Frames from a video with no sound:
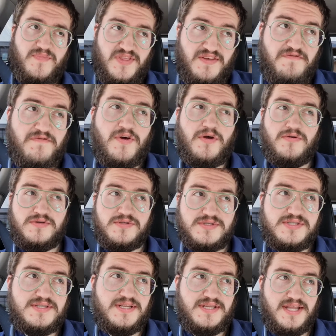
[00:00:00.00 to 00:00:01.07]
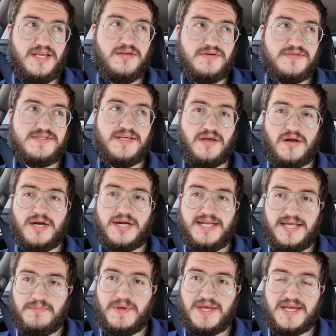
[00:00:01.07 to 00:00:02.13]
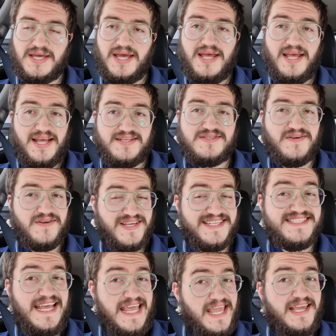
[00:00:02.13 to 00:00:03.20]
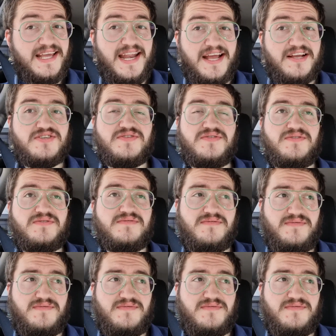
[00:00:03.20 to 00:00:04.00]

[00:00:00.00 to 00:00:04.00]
the phones that they're using are anemic, and so it can take an actual